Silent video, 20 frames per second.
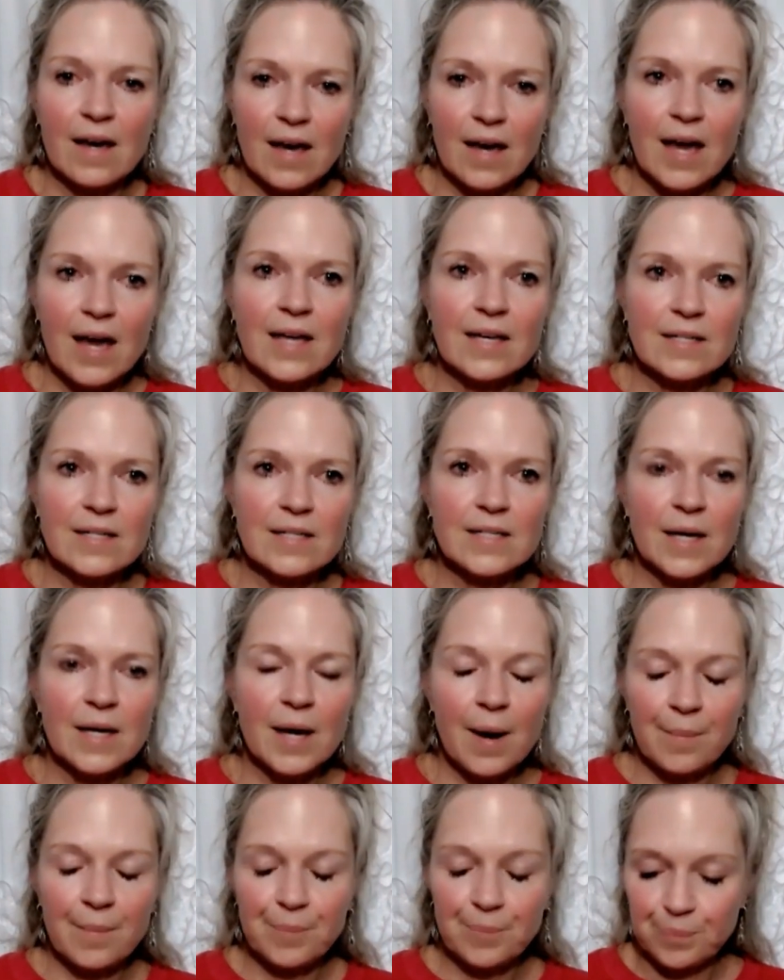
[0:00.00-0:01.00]
and
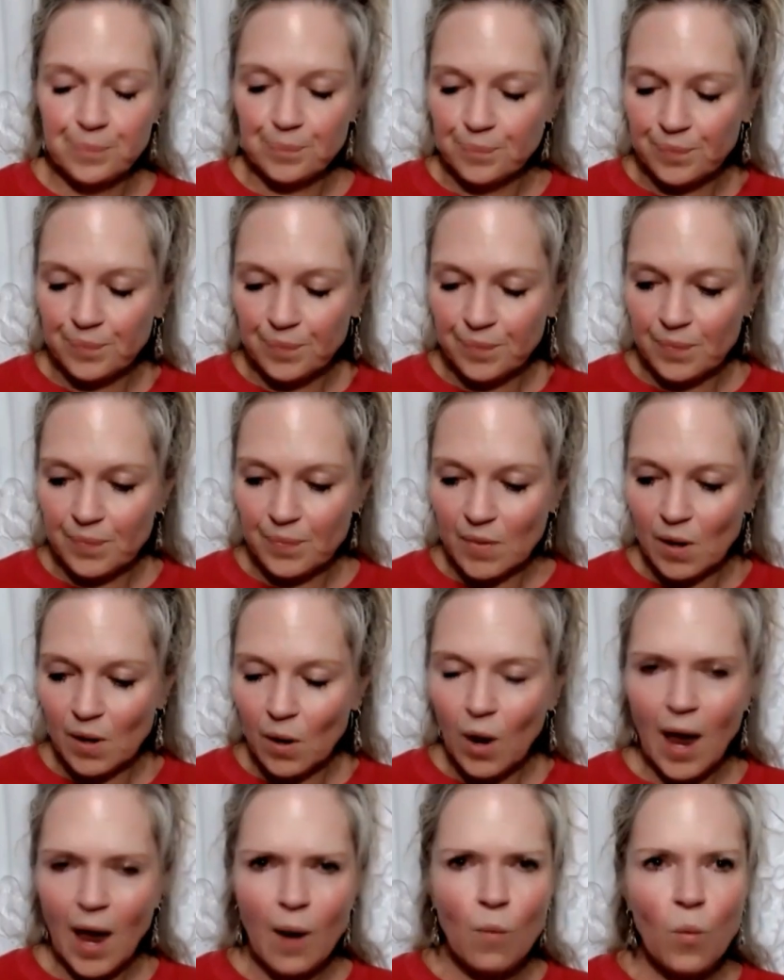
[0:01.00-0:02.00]
um,
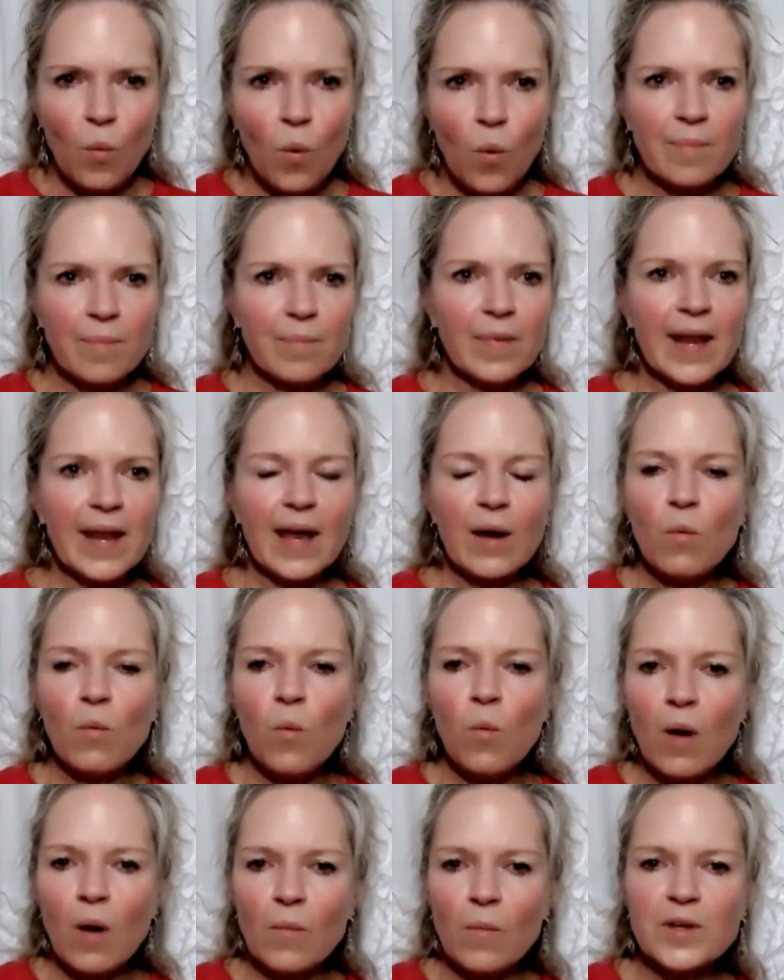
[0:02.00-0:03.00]
at what like
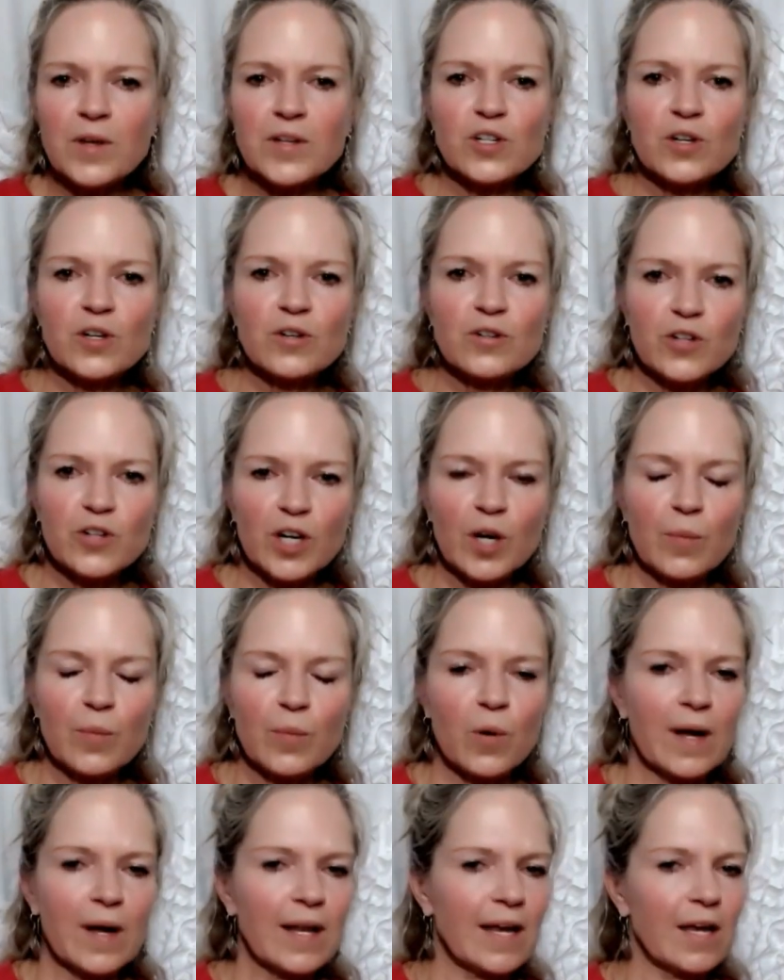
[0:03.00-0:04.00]
what was your trigger
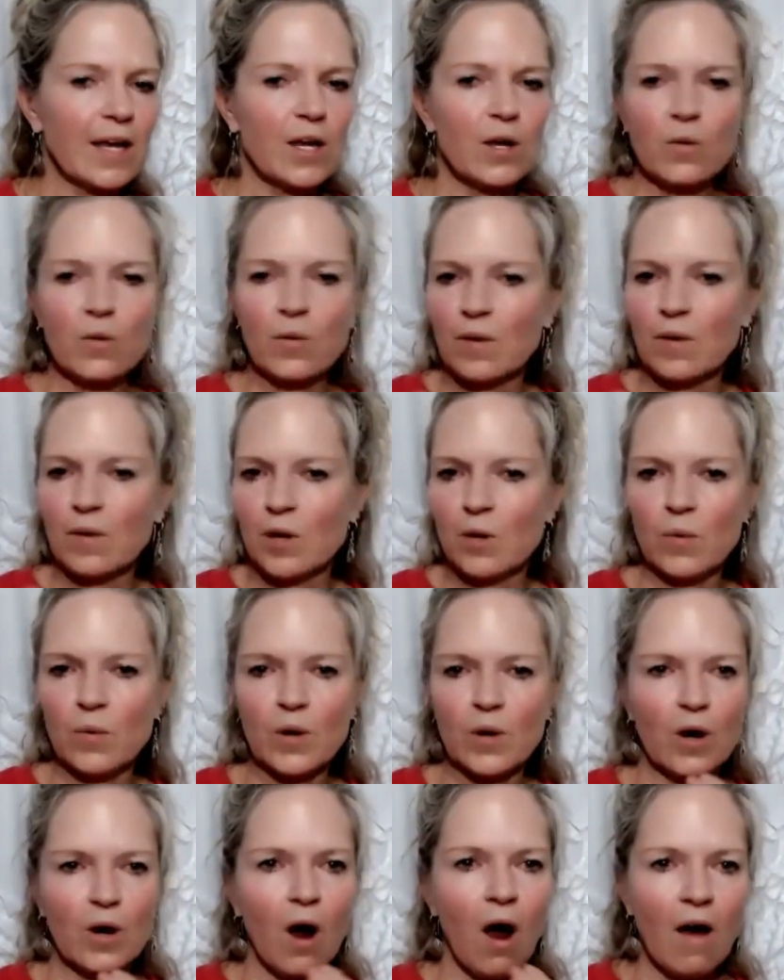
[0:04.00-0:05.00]
point like you you
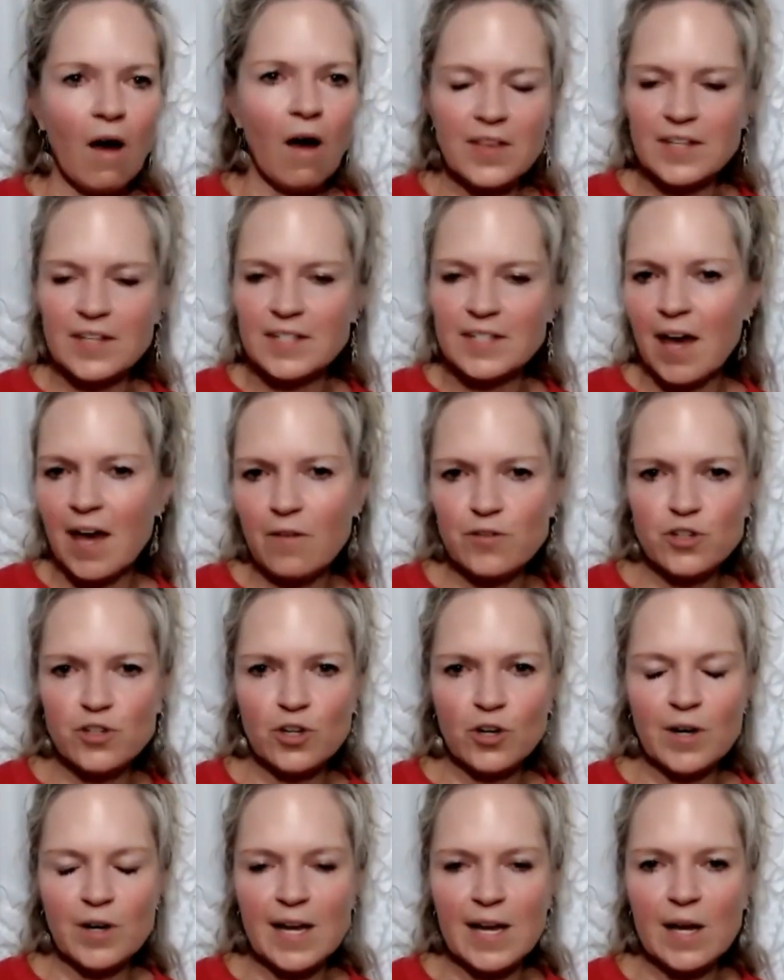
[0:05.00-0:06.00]
were on this health
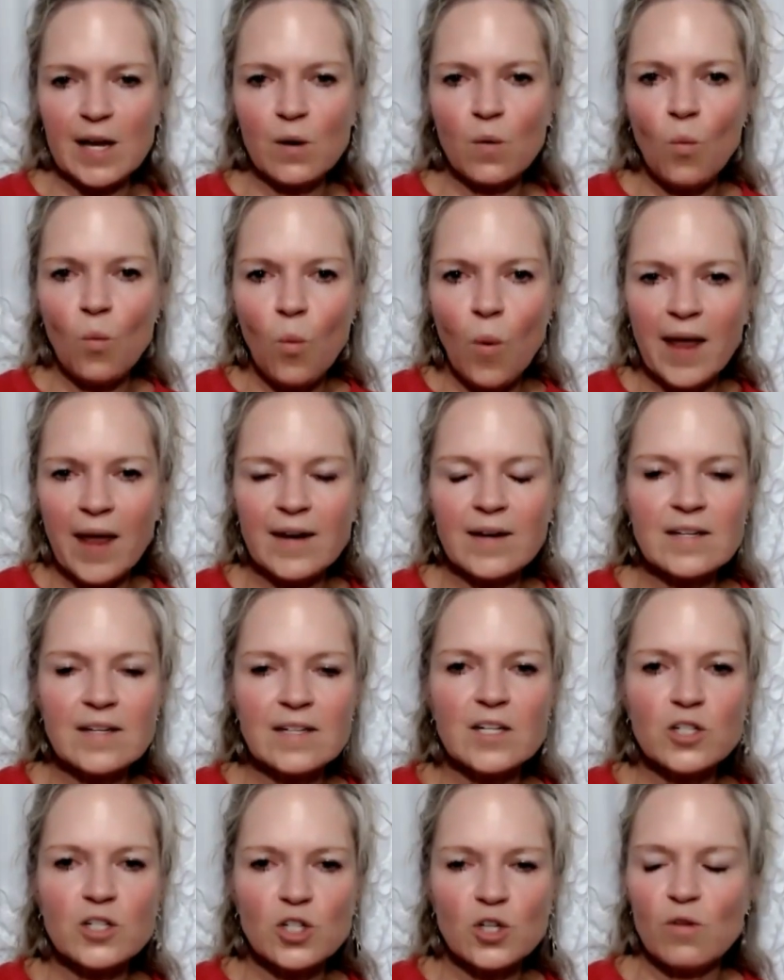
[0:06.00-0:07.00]
journey when
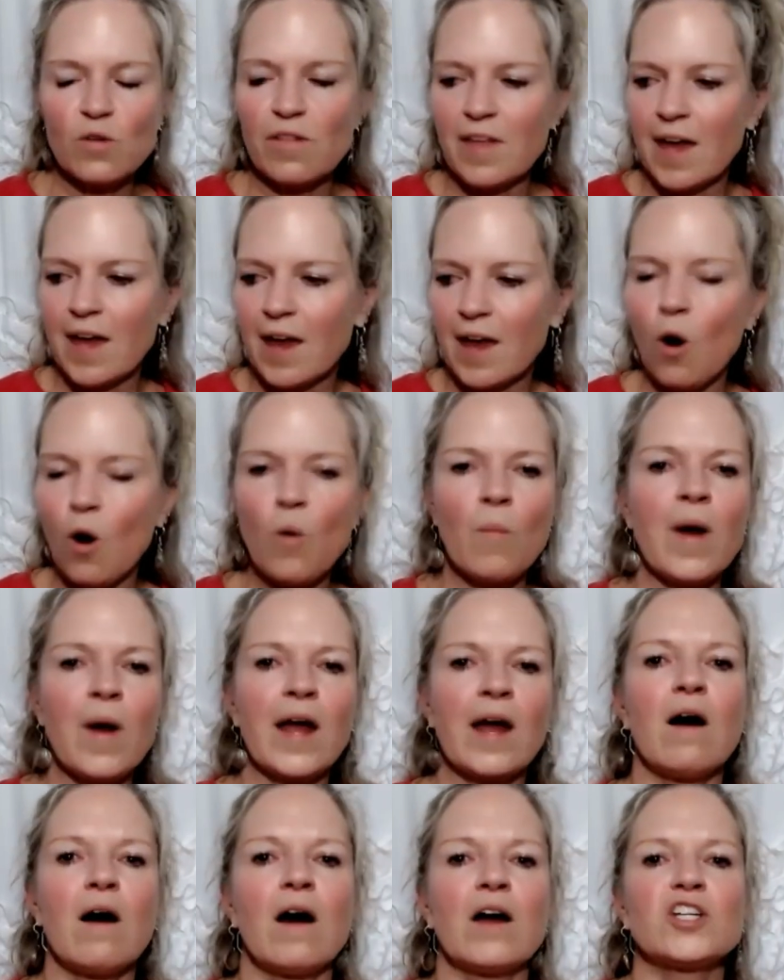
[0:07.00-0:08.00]
did you think oh my
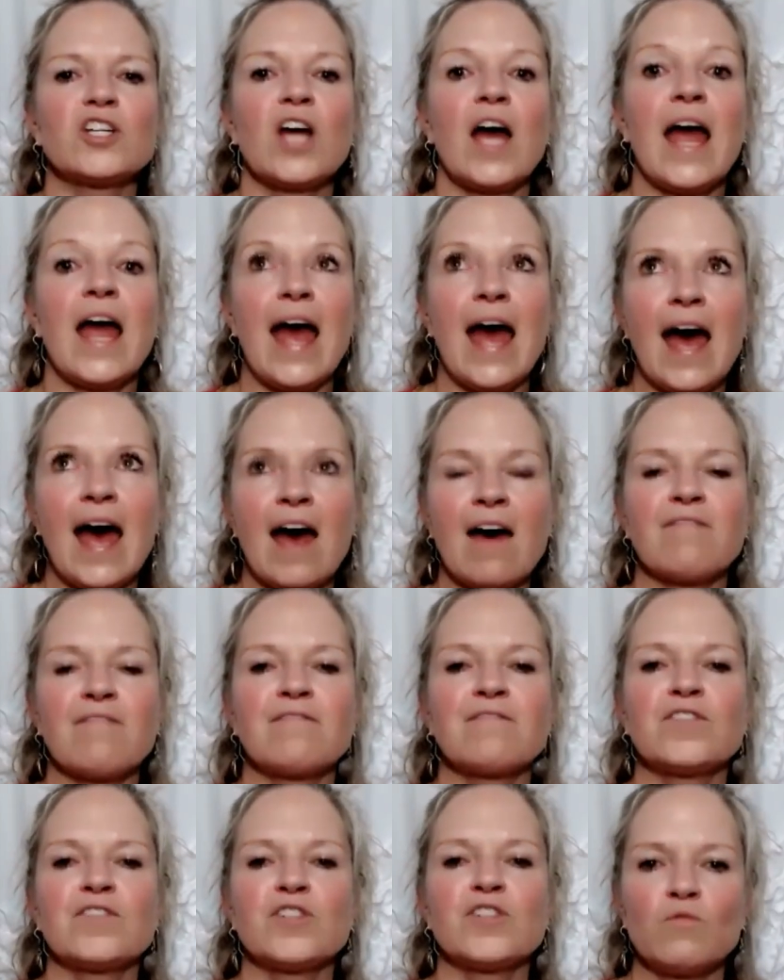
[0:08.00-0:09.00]
gosh i have
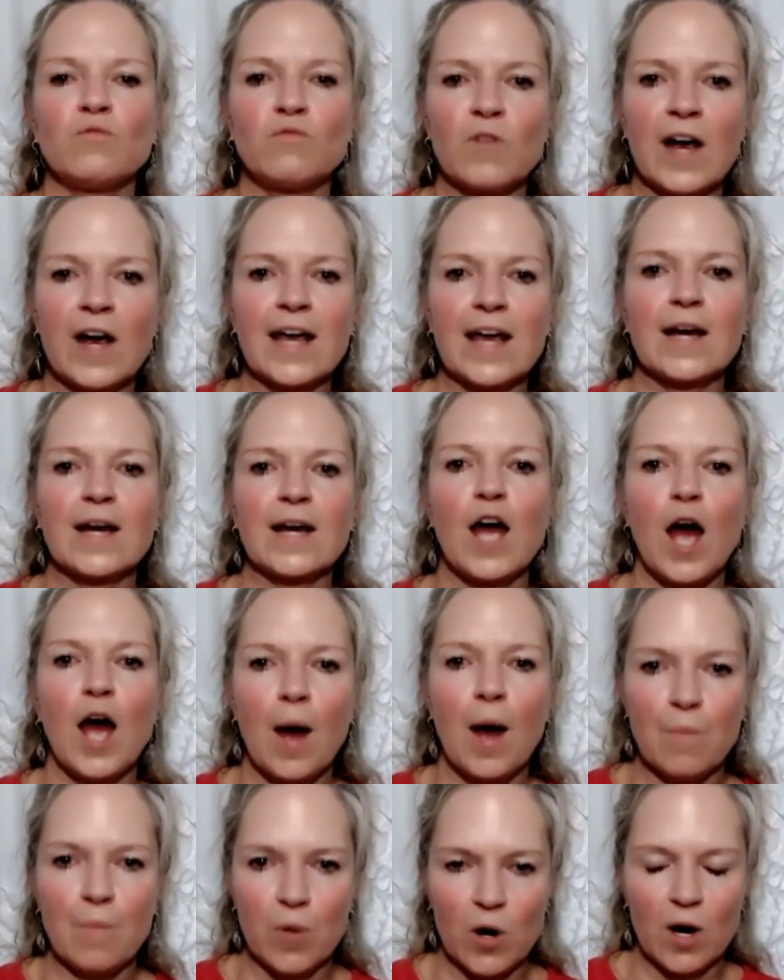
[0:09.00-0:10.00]
to write
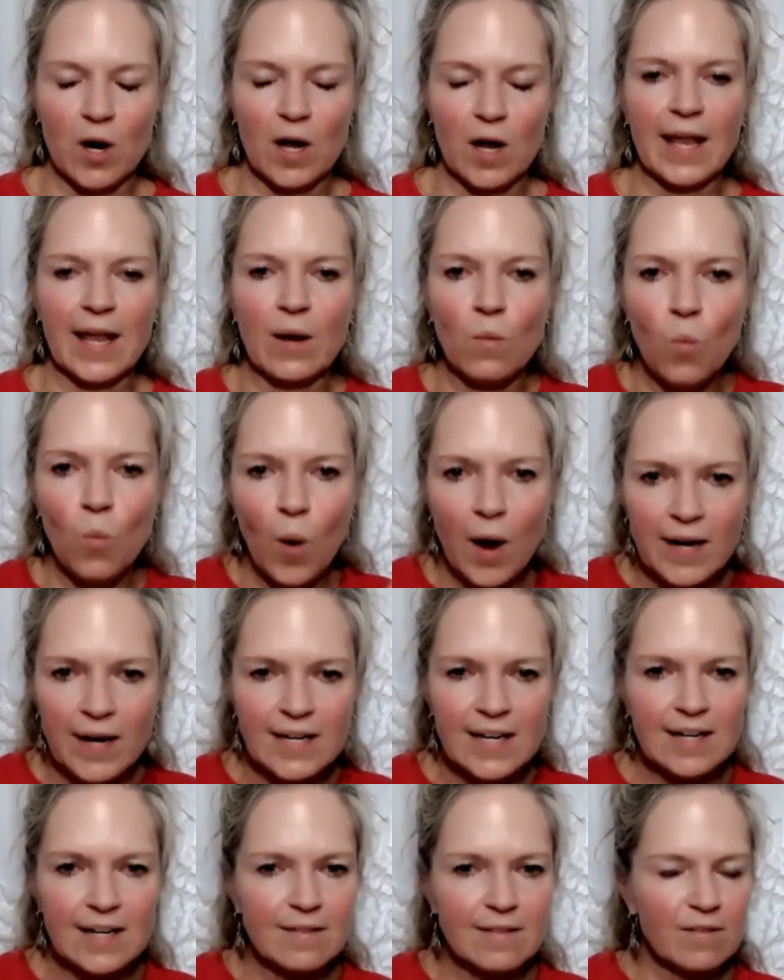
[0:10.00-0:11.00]
a book like when
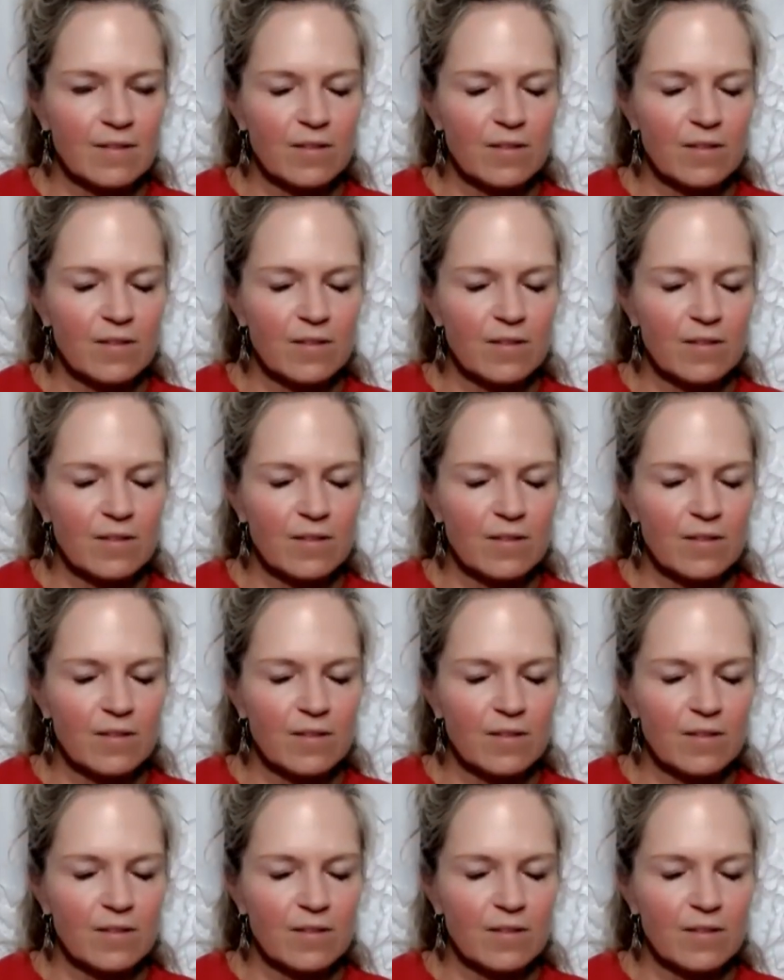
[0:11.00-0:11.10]
did